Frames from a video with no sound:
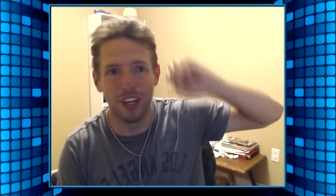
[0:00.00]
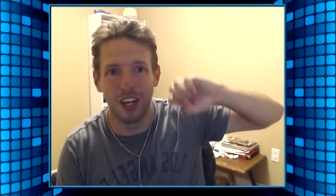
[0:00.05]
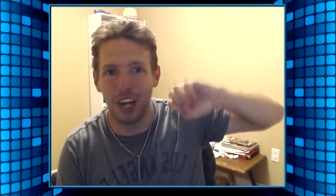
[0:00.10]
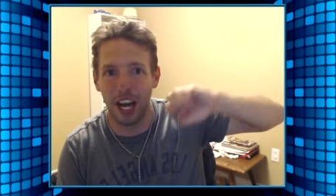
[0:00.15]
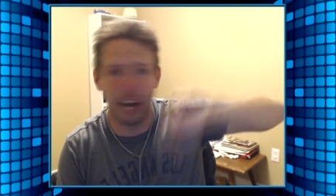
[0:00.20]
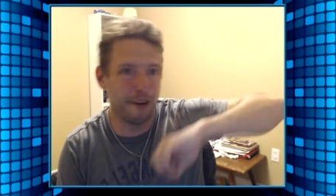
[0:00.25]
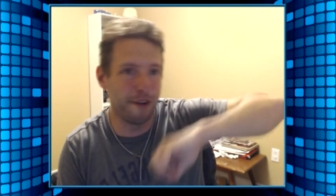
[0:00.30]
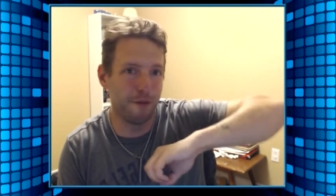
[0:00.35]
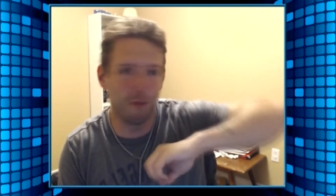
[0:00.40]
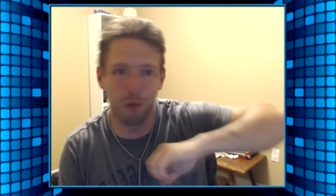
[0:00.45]

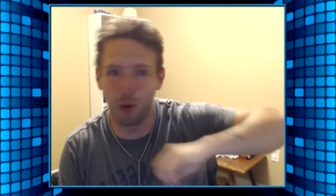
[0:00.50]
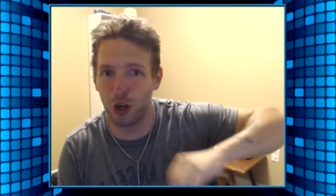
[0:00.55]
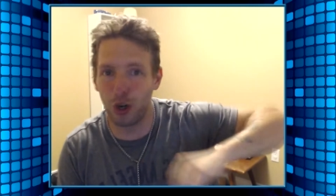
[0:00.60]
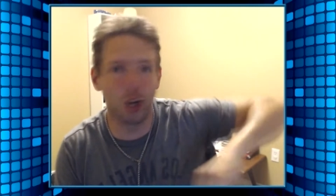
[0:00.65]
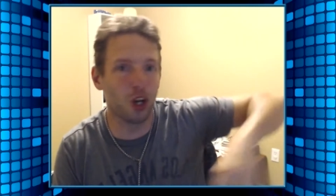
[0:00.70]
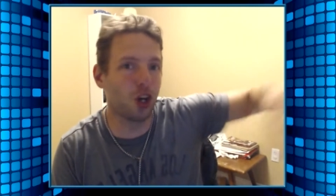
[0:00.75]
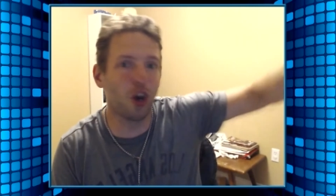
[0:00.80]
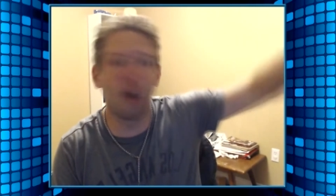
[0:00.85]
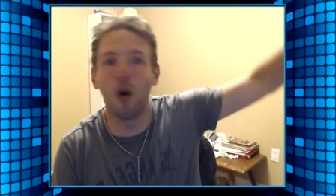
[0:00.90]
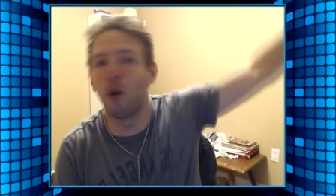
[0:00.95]
and we're
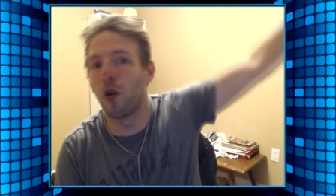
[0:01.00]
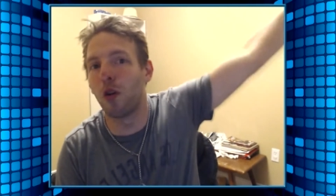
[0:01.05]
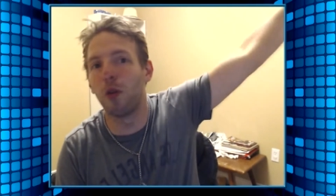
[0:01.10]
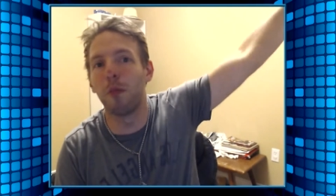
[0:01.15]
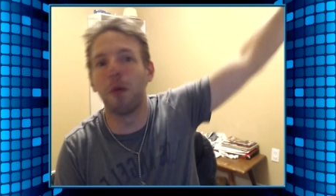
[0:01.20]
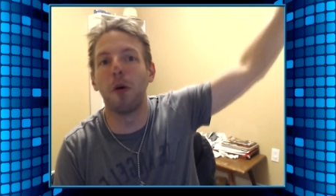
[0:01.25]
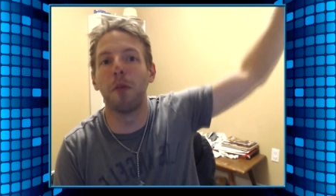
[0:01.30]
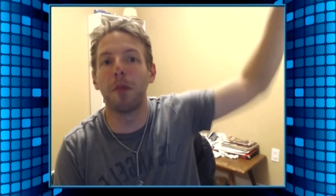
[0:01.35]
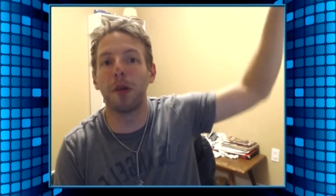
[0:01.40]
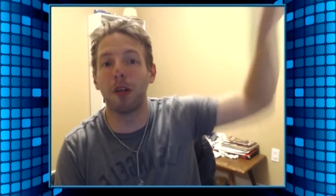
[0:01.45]
gonna go to the
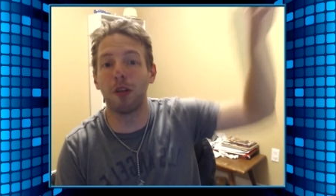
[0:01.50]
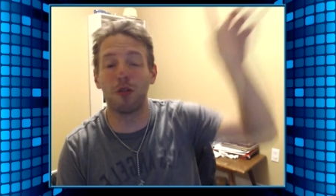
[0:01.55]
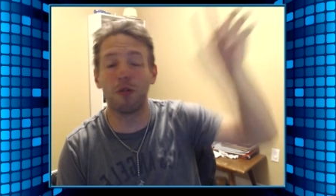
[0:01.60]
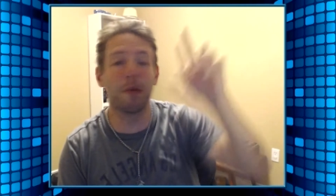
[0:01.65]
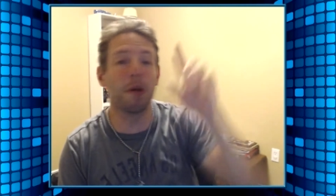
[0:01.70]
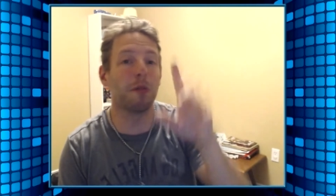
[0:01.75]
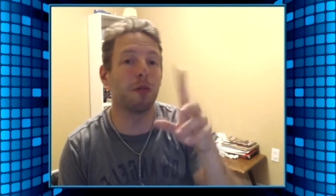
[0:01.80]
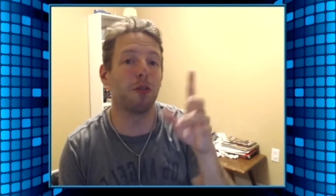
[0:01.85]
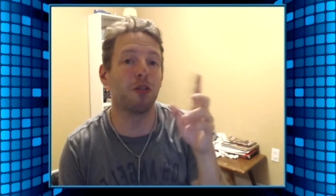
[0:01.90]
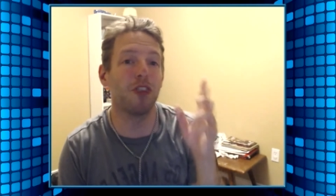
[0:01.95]
moon because
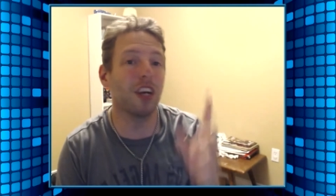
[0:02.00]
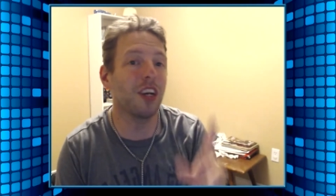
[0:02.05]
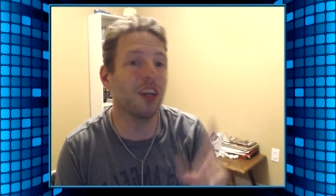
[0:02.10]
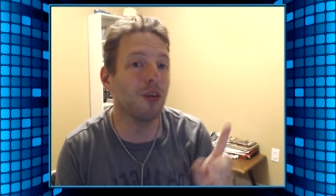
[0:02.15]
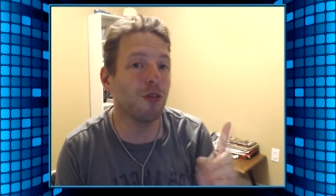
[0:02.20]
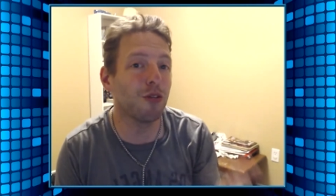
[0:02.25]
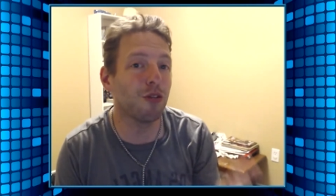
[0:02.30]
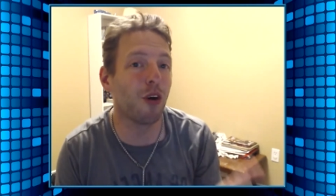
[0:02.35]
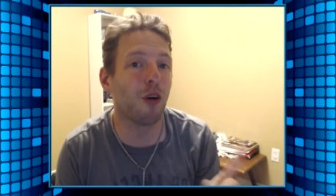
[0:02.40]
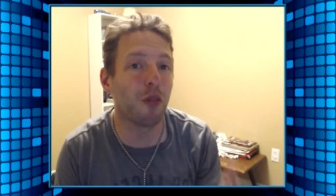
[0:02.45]
remember
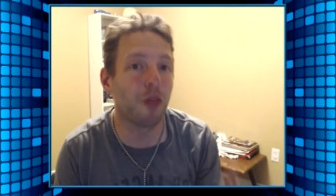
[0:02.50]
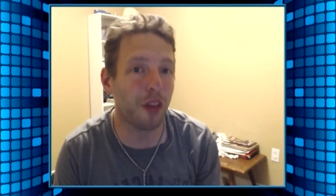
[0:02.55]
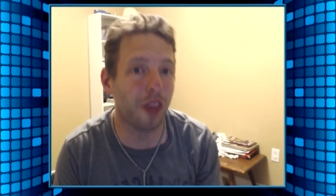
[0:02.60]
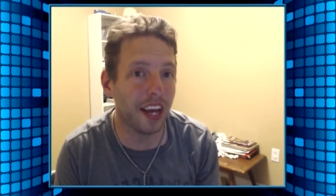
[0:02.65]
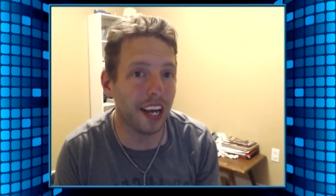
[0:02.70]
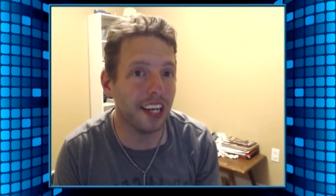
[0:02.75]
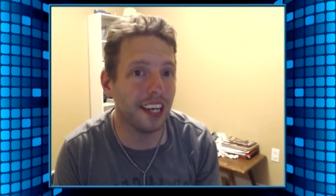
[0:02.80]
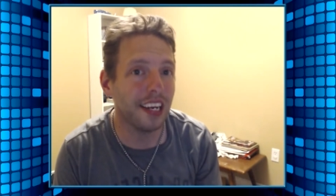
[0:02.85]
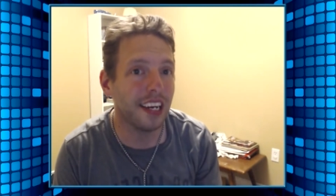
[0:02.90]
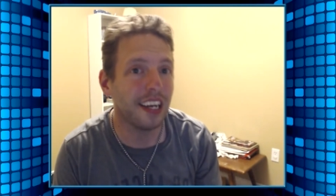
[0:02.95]
Senku's whole
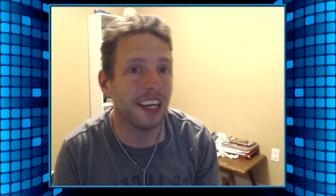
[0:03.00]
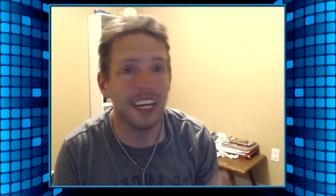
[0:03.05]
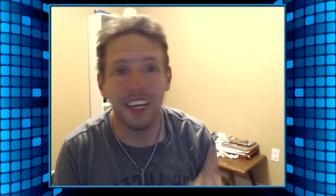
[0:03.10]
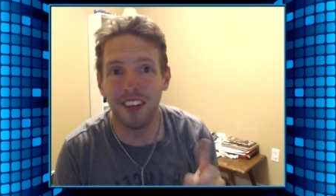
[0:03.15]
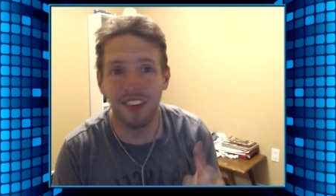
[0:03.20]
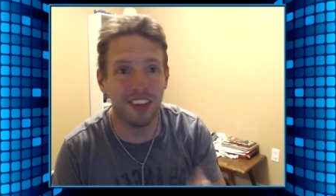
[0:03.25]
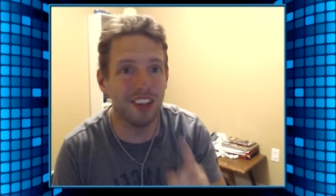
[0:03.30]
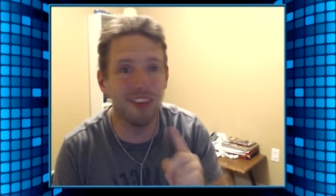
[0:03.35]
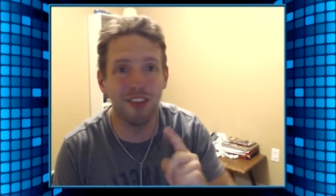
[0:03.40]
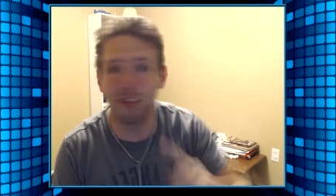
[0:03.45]
thing
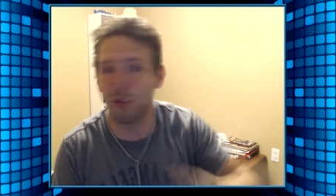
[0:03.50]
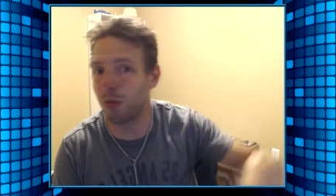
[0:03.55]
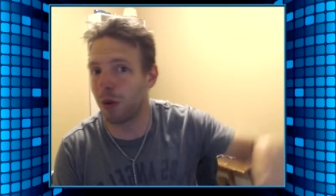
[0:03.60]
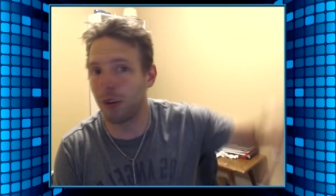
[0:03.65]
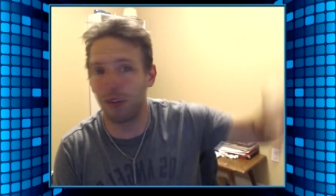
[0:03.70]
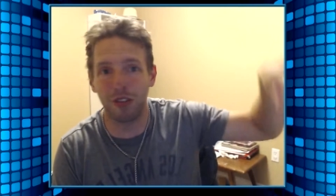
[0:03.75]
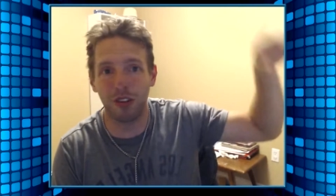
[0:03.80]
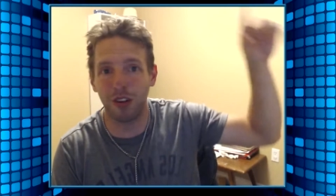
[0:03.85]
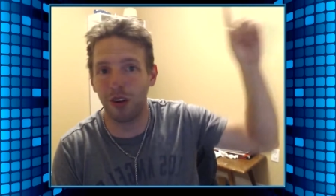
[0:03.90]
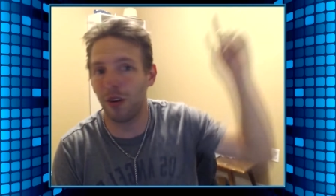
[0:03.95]
is he just
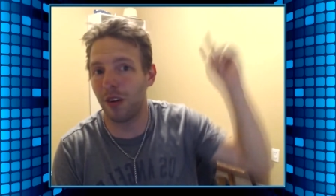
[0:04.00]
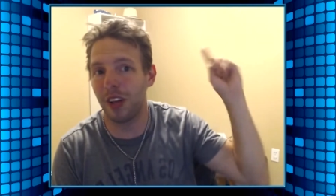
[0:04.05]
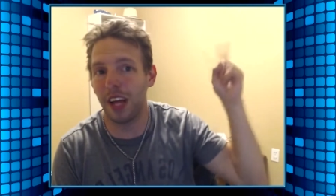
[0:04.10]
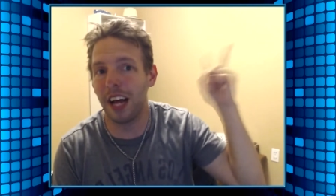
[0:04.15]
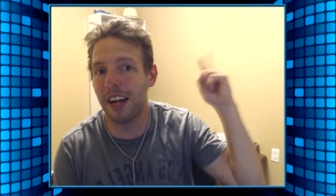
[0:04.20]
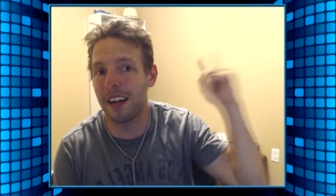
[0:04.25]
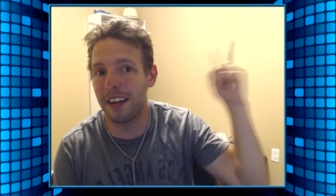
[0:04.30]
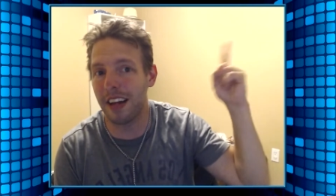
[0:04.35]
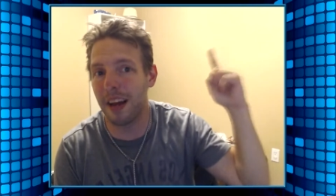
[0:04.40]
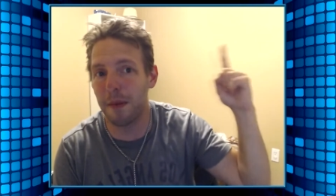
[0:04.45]
wants to go to
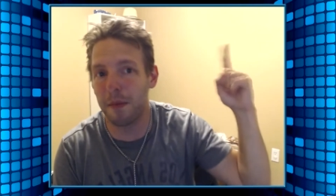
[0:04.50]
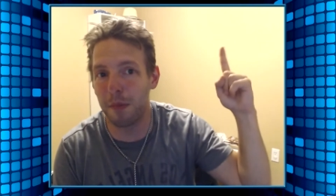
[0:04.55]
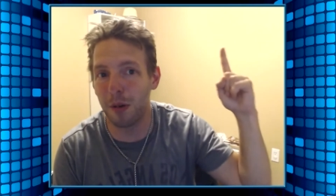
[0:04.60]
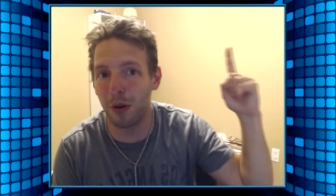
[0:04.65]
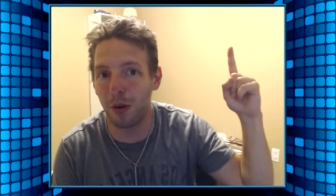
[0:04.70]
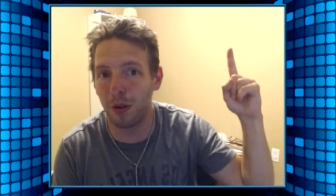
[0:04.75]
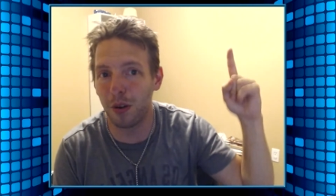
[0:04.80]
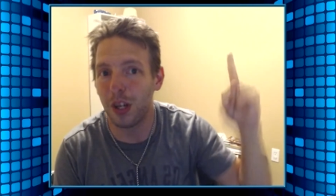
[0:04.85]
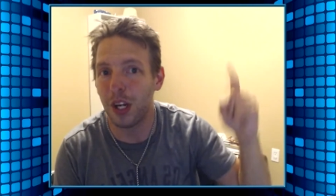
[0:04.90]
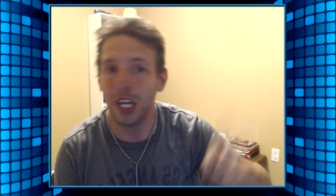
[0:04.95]
that damn
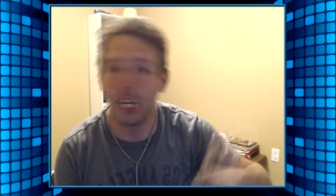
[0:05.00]
moon.